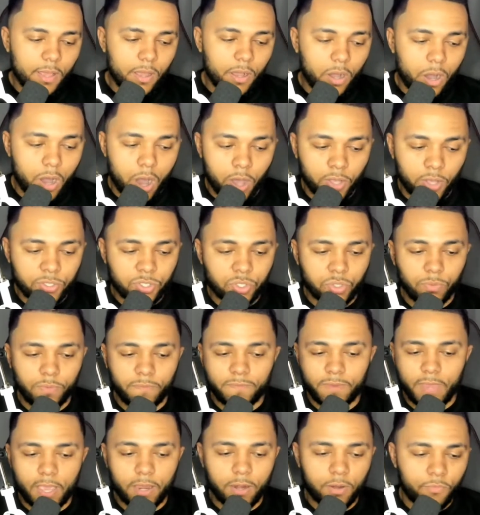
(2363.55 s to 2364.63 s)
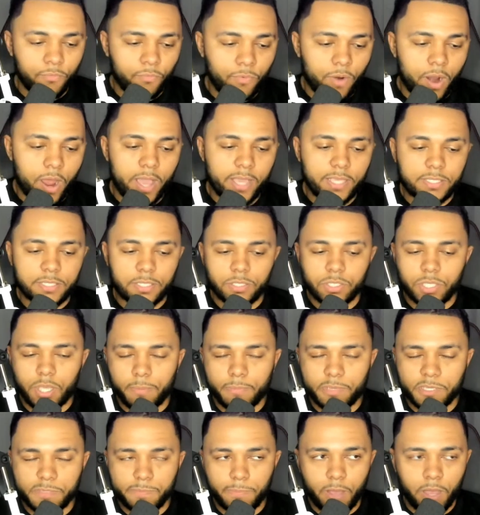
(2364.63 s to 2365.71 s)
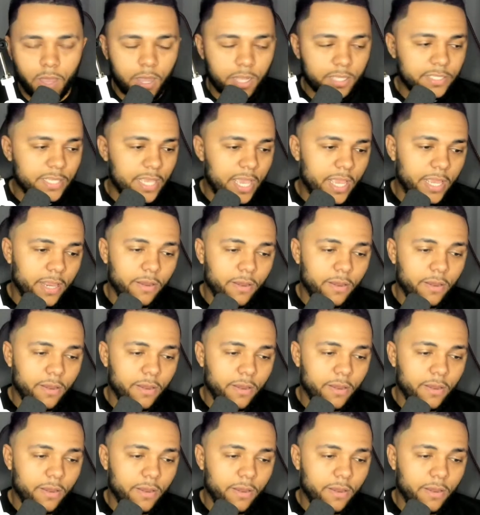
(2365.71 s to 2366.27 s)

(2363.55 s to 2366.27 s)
Arsenal with Declan Rice and Thomas Partey,